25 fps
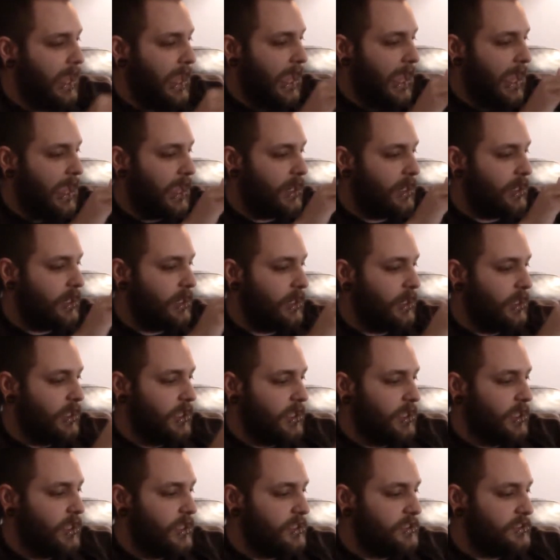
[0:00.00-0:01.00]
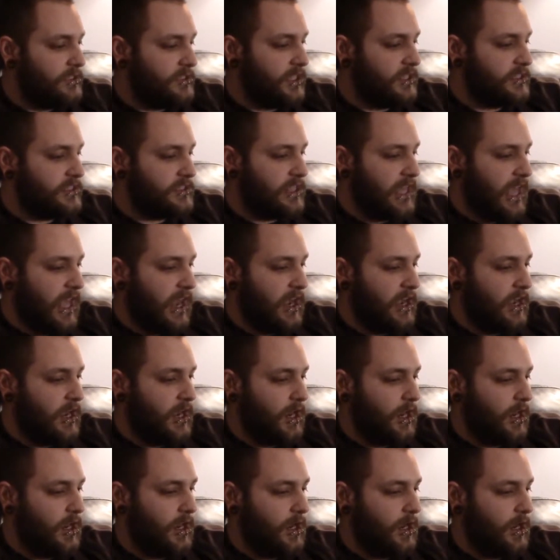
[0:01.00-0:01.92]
And since then,